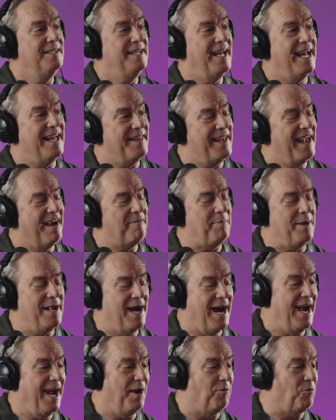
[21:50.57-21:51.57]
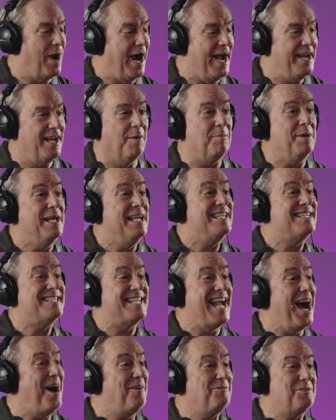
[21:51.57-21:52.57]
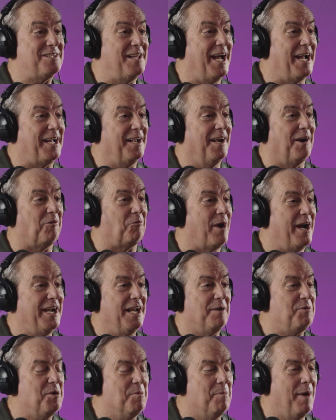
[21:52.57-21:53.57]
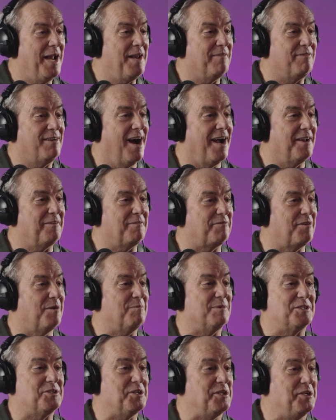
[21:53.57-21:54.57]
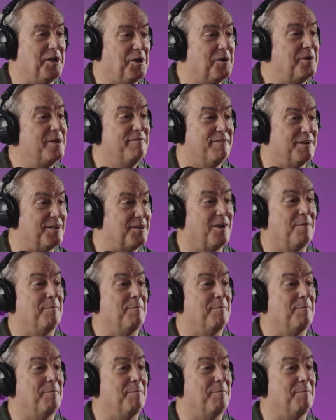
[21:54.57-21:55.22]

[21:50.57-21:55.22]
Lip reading: And the FBI write-up sounds like a write-up you might have gotten from a security vendor.